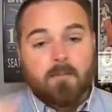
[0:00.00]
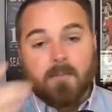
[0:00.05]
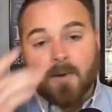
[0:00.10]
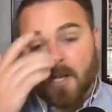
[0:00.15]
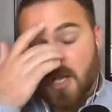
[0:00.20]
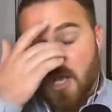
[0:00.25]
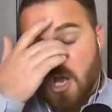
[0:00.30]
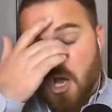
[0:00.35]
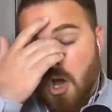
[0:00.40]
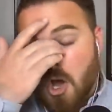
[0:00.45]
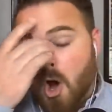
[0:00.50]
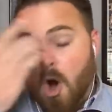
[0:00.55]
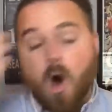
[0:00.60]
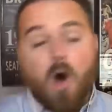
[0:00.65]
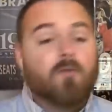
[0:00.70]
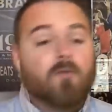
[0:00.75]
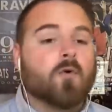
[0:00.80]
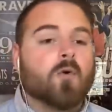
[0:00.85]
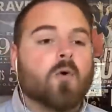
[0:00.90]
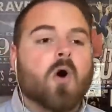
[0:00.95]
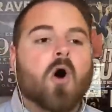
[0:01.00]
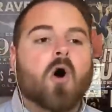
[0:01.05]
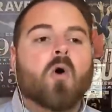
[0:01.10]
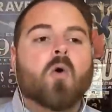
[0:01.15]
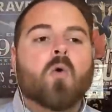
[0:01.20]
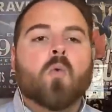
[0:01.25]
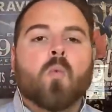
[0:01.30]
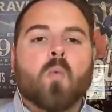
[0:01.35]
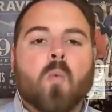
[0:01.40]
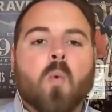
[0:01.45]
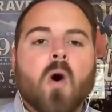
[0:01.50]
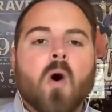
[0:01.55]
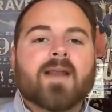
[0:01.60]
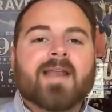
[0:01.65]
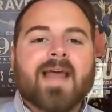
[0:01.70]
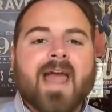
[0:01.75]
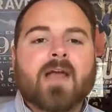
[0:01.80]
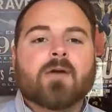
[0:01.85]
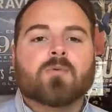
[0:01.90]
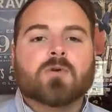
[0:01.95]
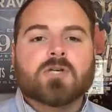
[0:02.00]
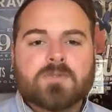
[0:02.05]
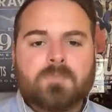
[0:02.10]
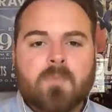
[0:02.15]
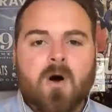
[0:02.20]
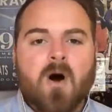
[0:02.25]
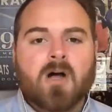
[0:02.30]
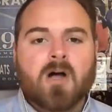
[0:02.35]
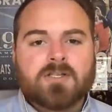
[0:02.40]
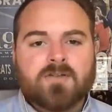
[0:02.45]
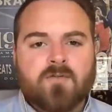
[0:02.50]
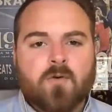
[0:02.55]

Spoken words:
But overall, what a response